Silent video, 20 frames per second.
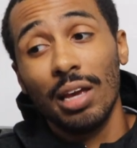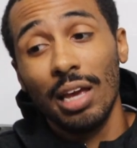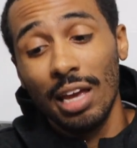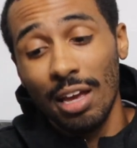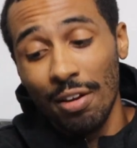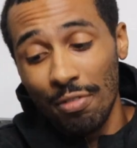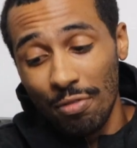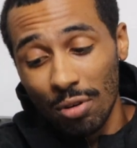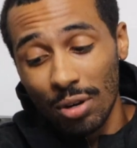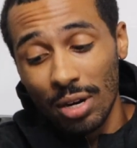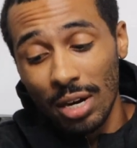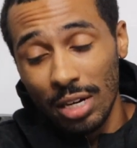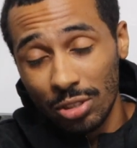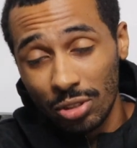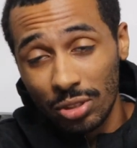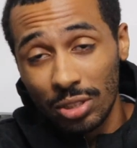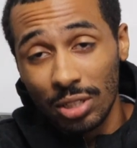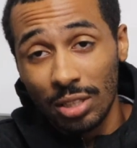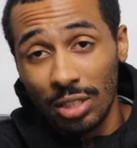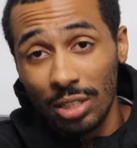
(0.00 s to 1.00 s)
If you're
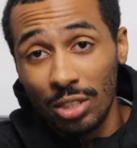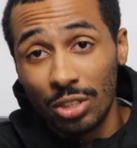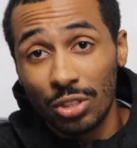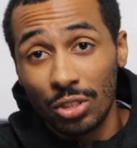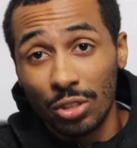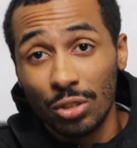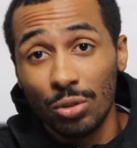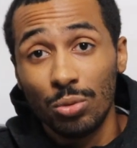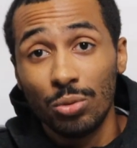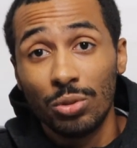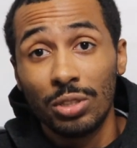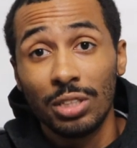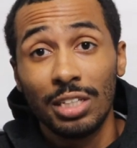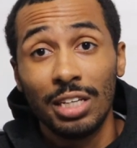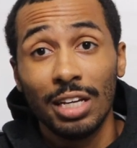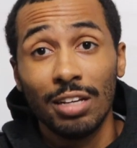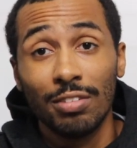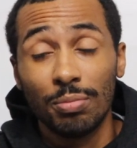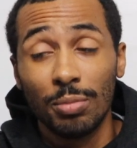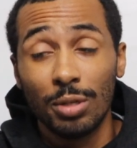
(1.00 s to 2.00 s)
interested in these shoes,
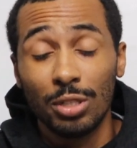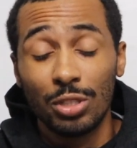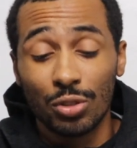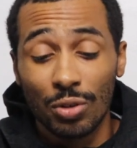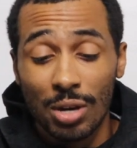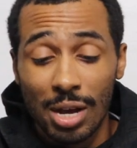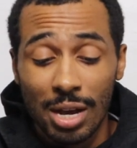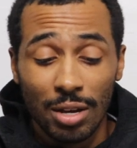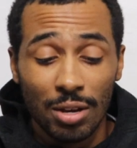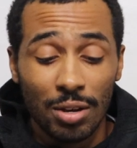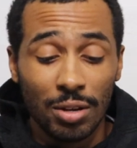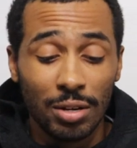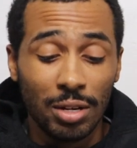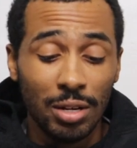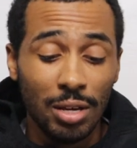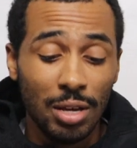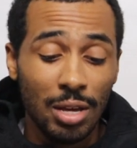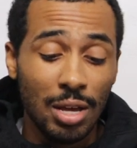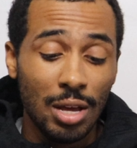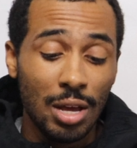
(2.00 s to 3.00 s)
give them a try
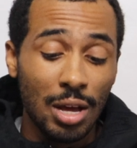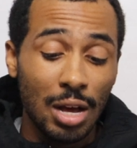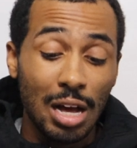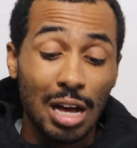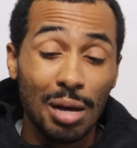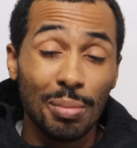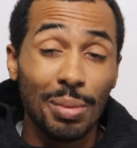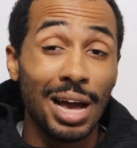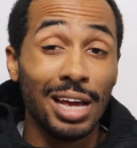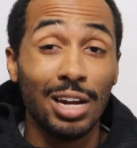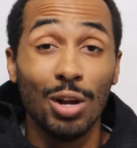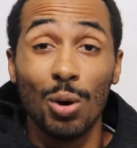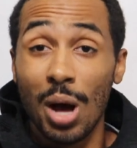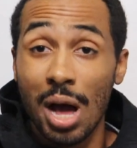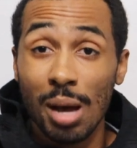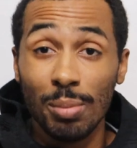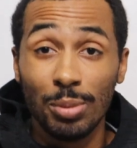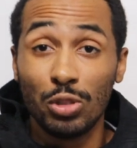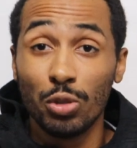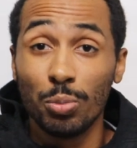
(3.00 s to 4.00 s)
on. I know
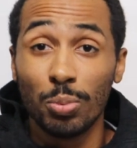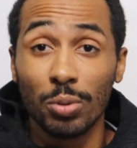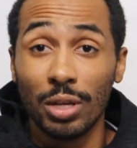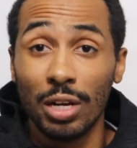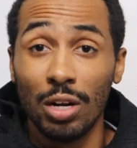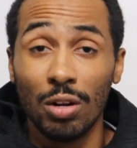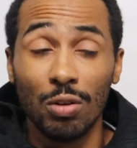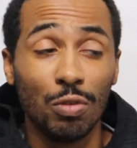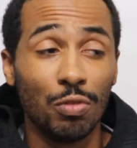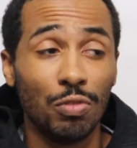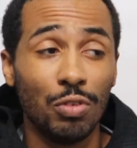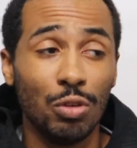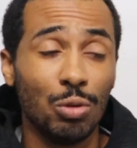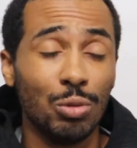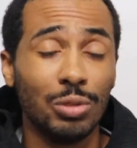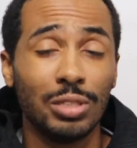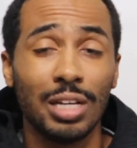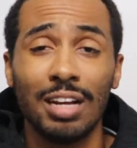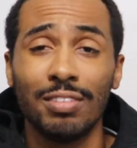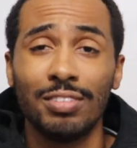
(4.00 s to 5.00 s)
I'm super late on
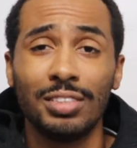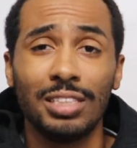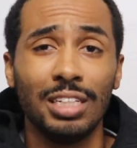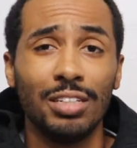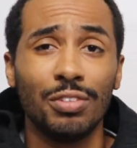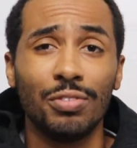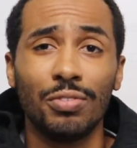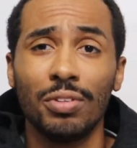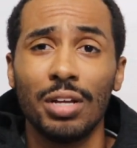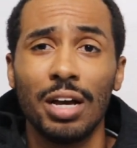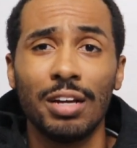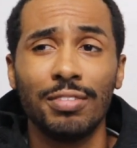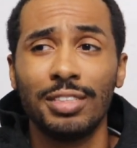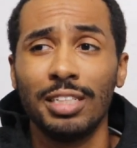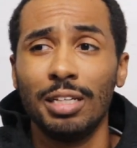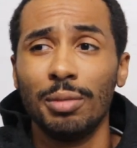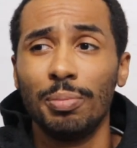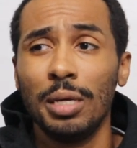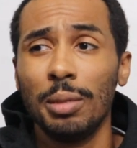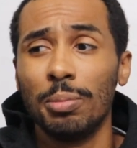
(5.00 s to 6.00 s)
reviews. I've seen
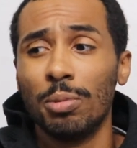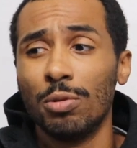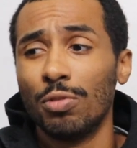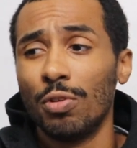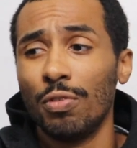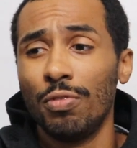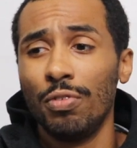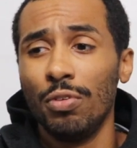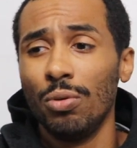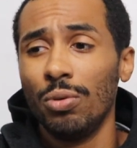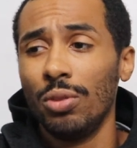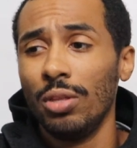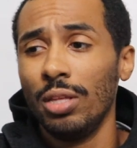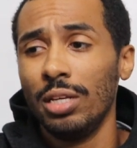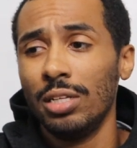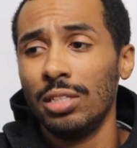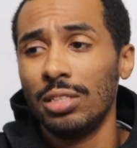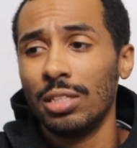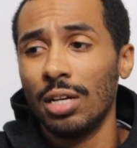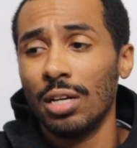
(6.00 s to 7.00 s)
people review
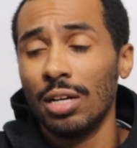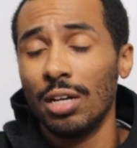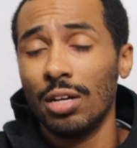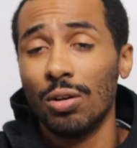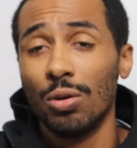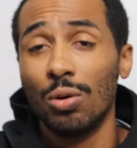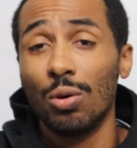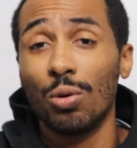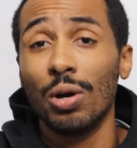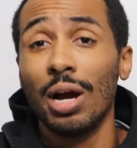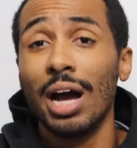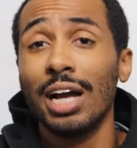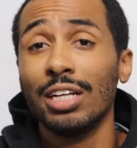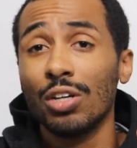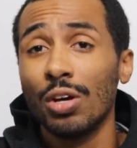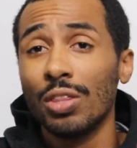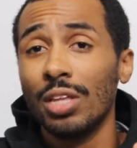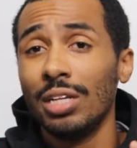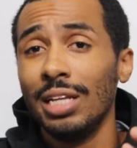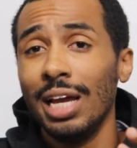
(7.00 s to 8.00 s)
these, or I
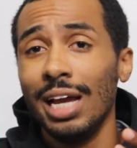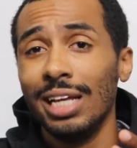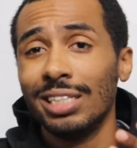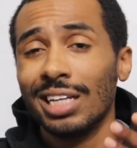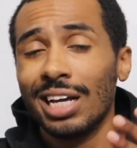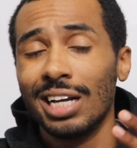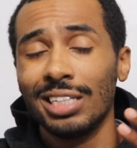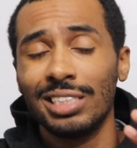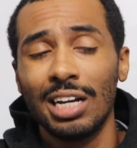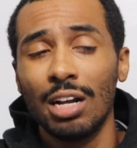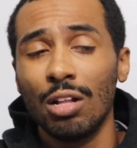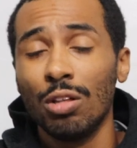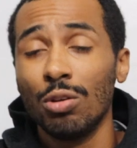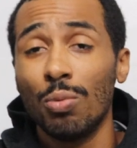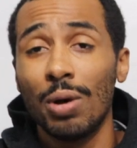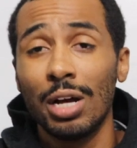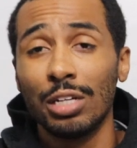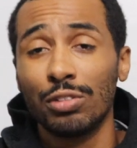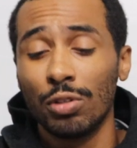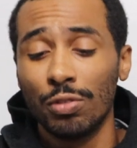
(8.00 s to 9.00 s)
saw the dates. Like I said, I only
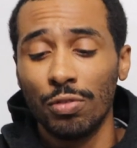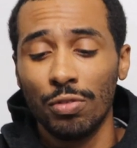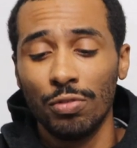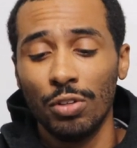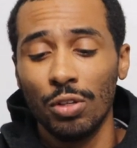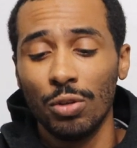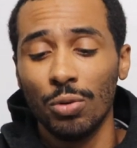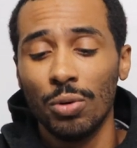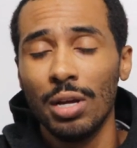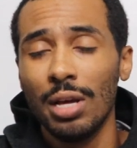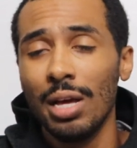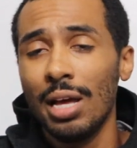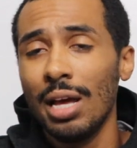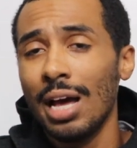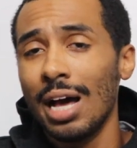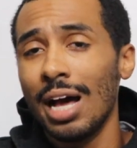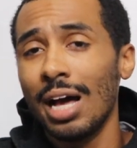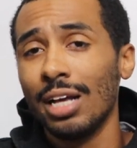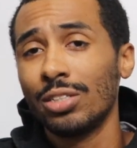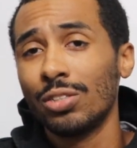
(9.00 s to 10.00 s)
watched a review.
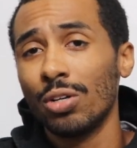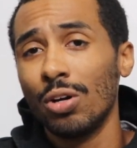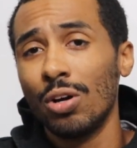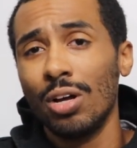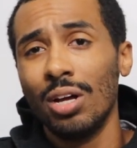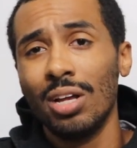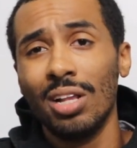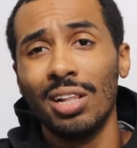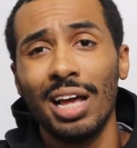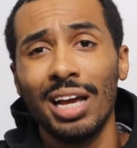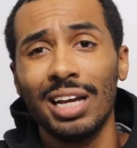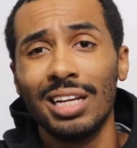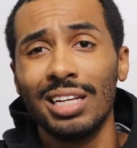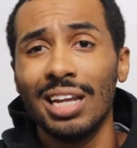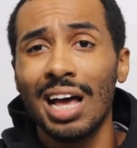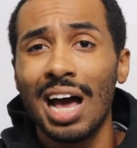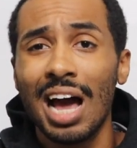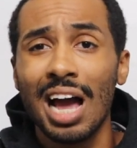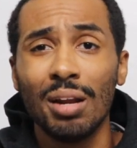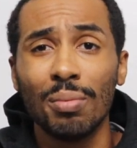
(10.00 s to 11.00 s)
I saw like
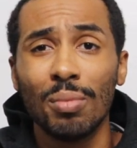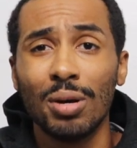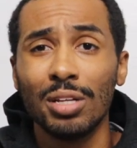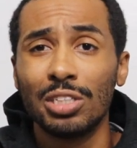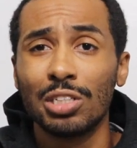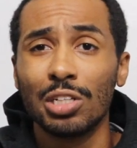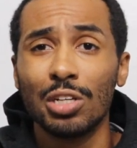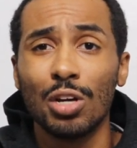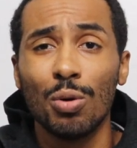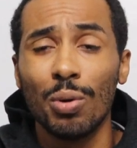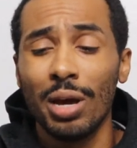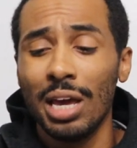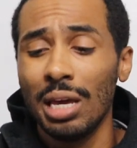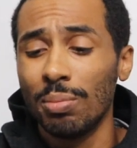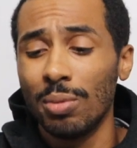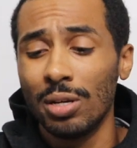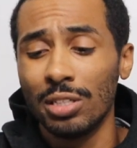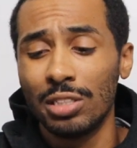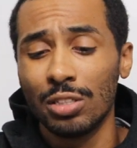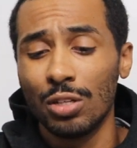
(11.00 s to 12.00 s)
9 months ago,
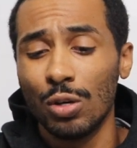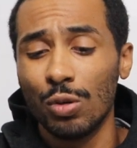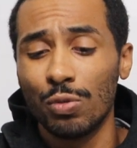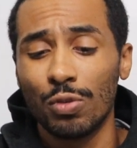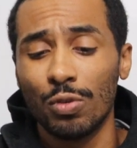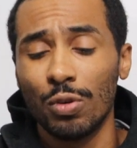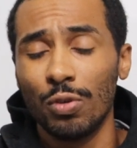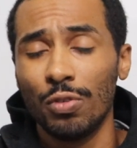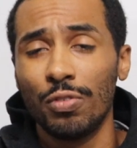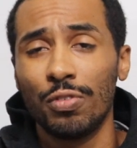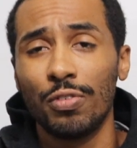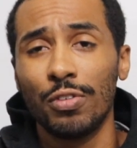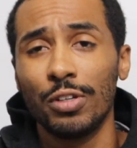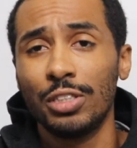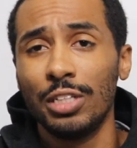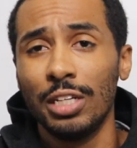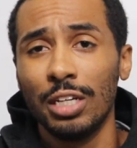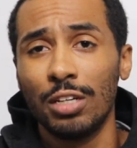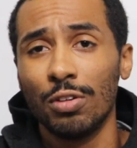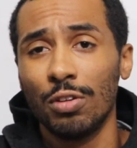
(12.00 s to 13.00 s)
8 months ago for
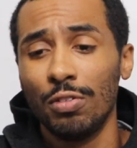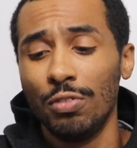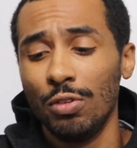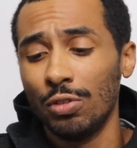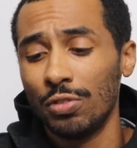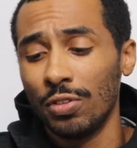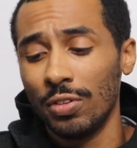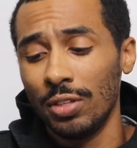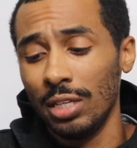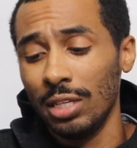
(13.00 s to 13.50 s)
sneaker reviews for